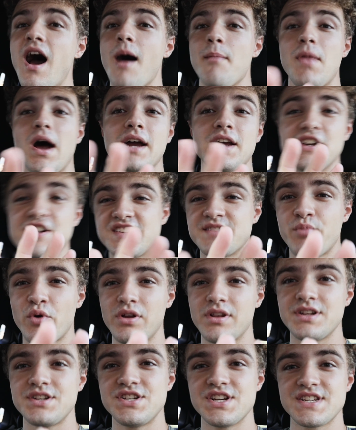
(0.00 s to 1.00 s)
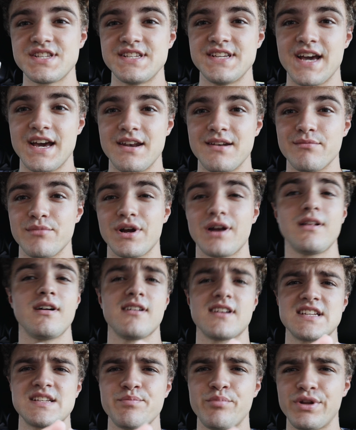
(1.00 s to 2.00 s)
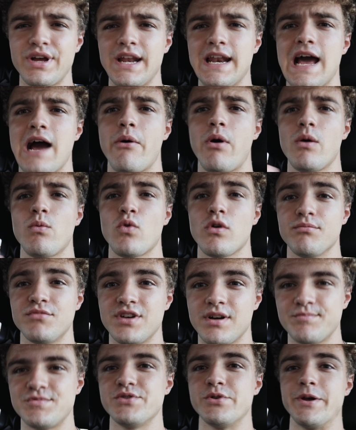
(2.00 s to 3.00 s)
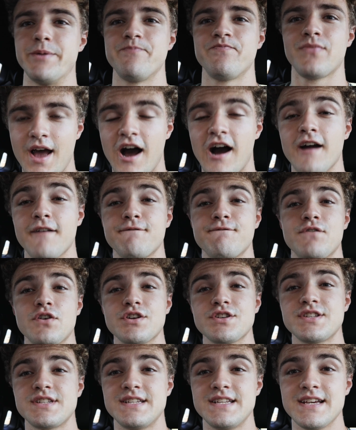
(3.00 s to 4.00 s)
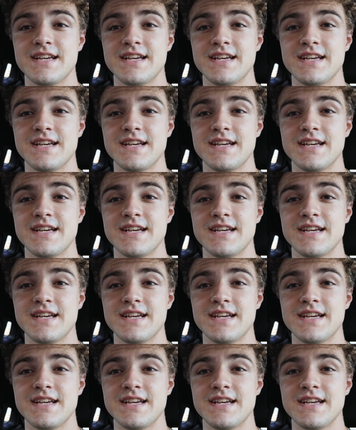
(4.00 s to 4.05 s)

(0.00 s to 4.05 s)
I'm not gonna spoil it just yet, but I'll explain how I warmed up to it. I first